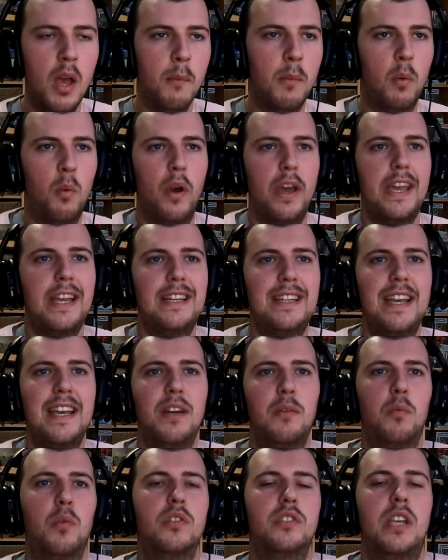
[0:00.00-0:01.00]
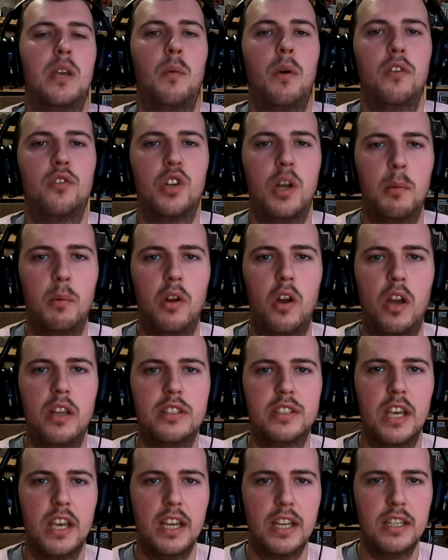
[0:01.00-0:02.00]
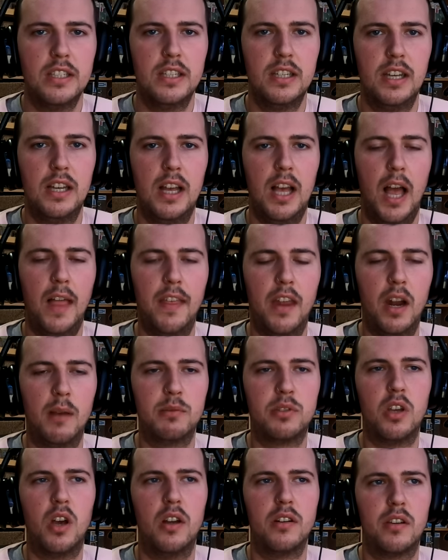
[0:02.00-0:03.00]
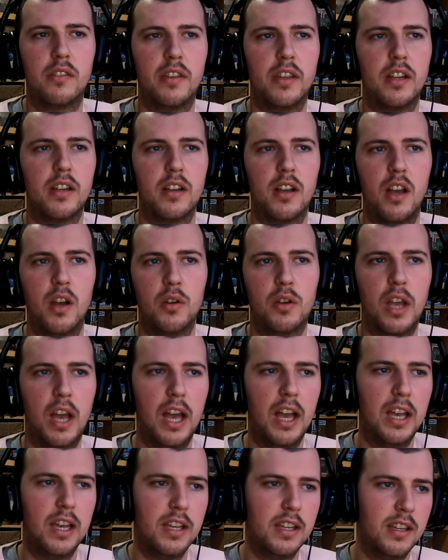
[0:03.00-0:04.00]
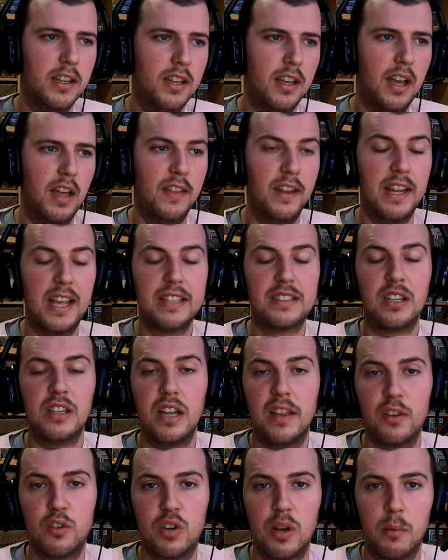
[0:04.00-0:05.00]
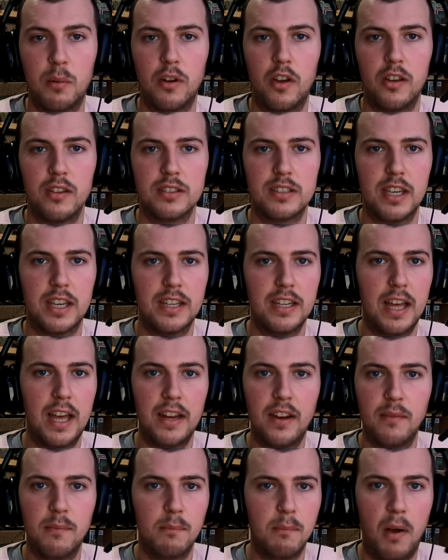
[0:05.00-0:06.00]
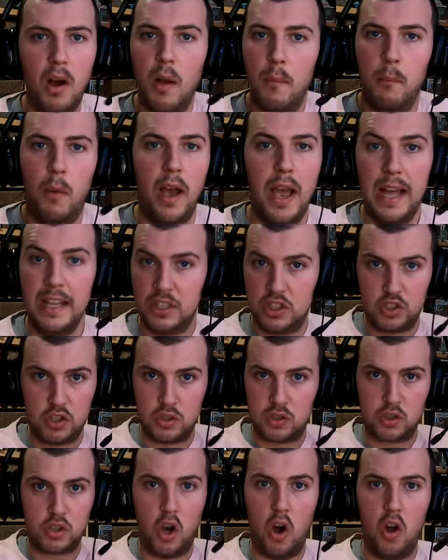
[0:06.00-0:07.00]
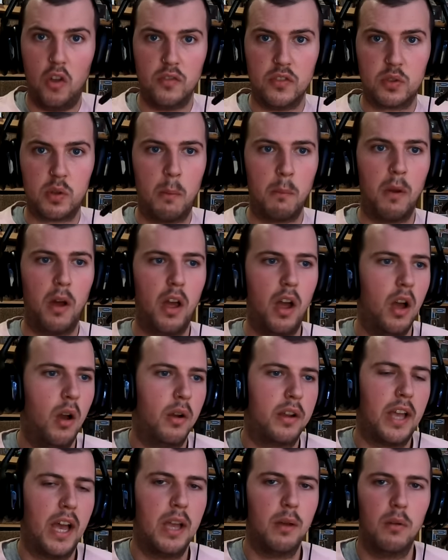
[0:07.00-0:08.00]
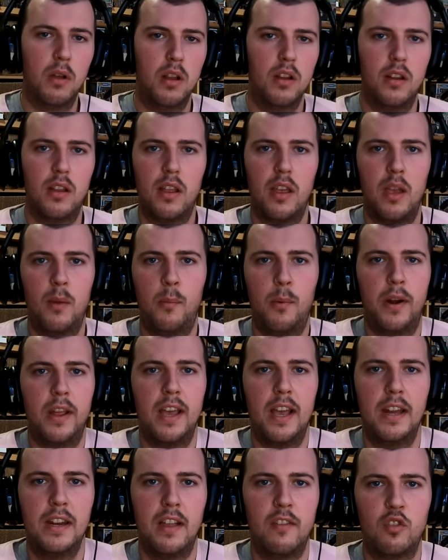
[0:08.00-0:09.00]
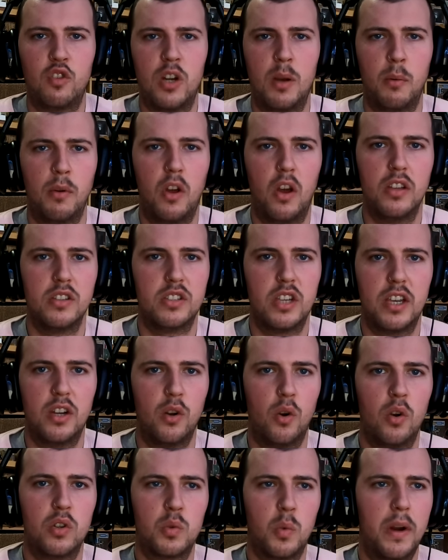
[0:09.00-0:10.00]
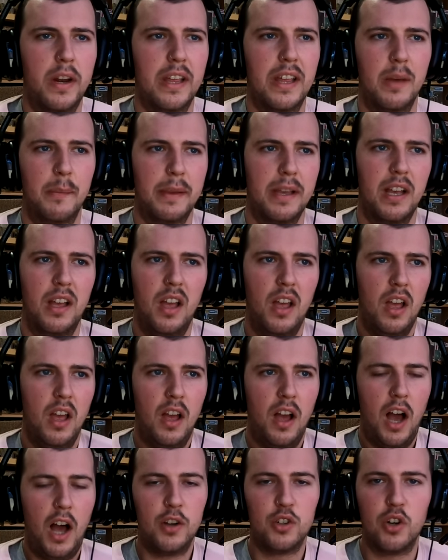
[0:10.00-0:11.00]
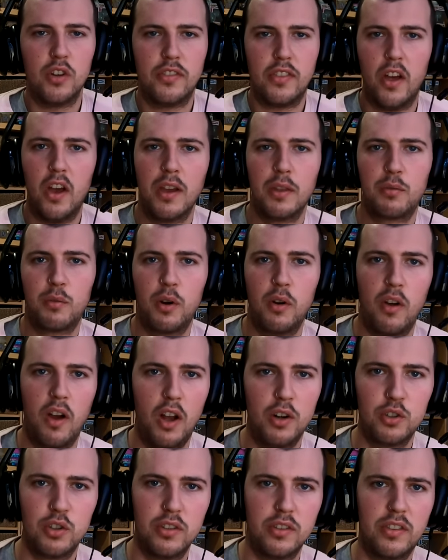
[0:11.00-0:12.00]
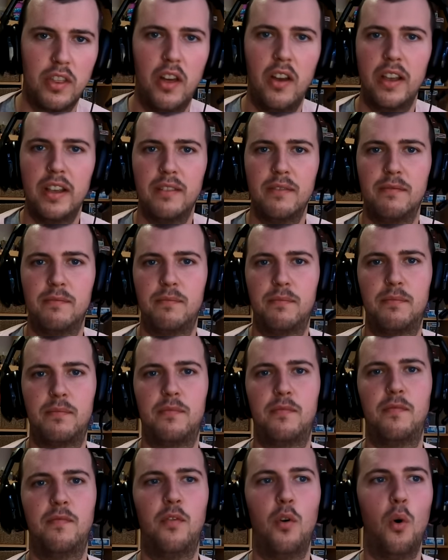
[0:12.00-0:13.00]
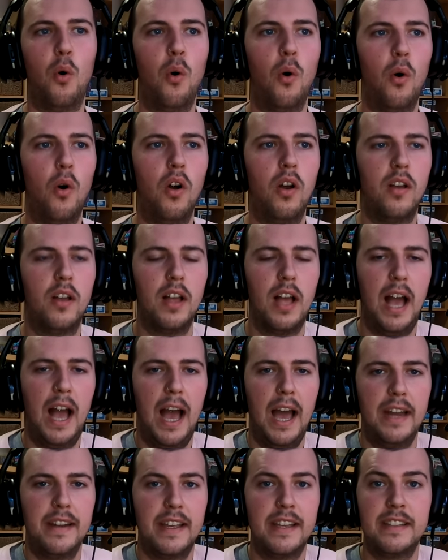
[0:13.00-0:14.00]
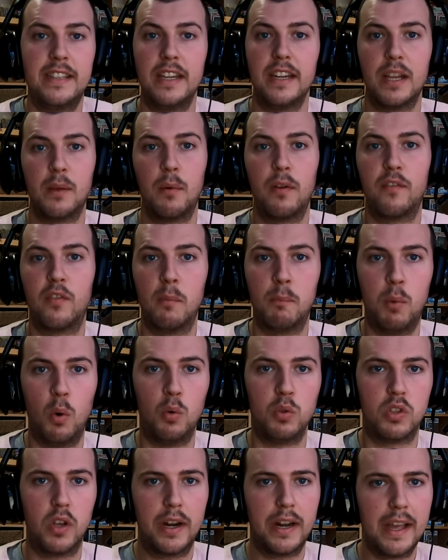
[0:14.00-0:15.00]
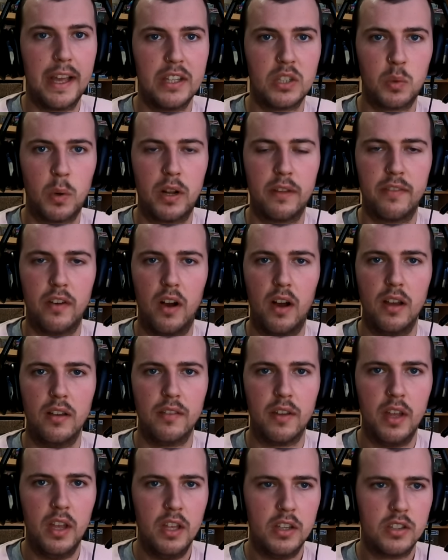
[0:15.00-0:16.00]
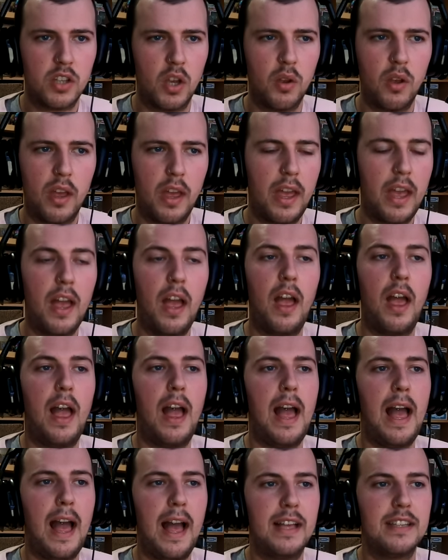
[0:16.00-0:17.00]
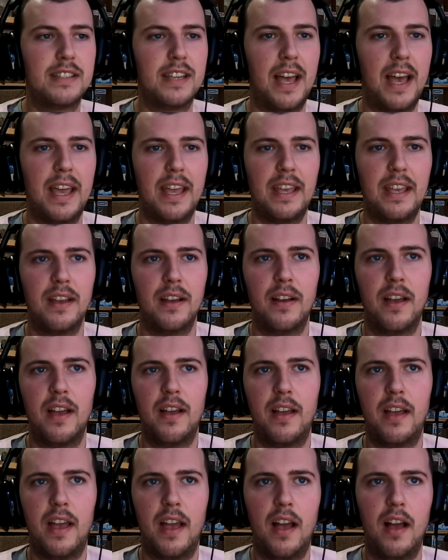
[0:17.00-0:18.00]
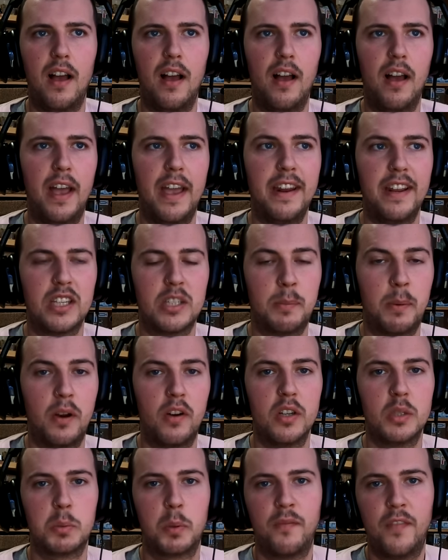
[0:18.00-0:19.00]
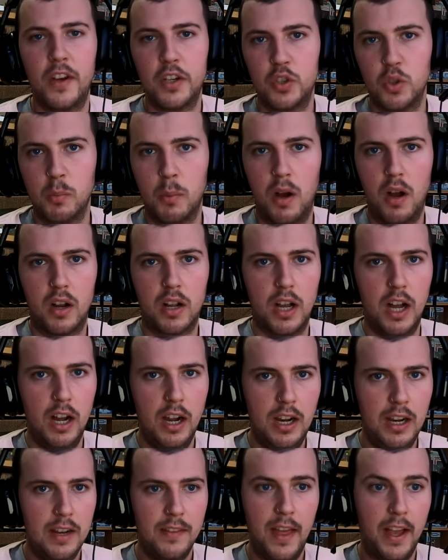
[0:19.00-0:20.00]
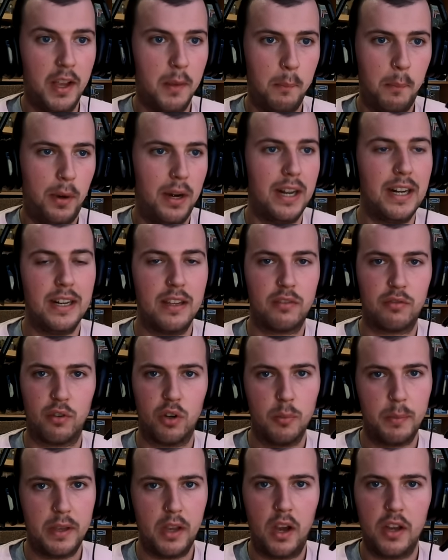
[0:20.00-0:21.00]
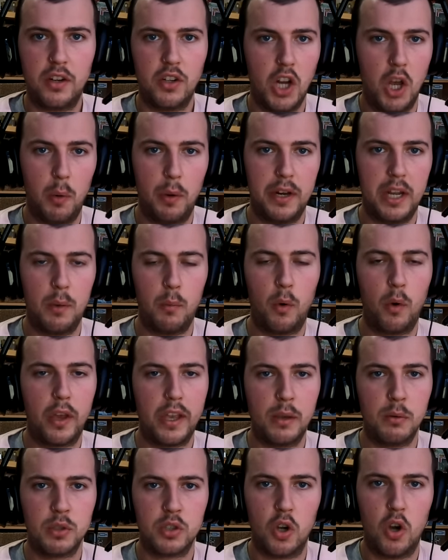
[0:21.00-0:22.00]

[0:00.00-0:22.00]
But what he did was he went treble nineteen, and then I'm starting to think, okay, then he hits another treble nineteen, and my head's just gone, so I'm like, oh, okay, well, he'll probably hit another treble nineteen or a twenty, that'd be a one thirty-three or one thirty-four, and he didn't, he went for a bullseye and he hit twenty-five. So, as a Uh, inexperienced professional marker, that completely threw me. I had no idea what he was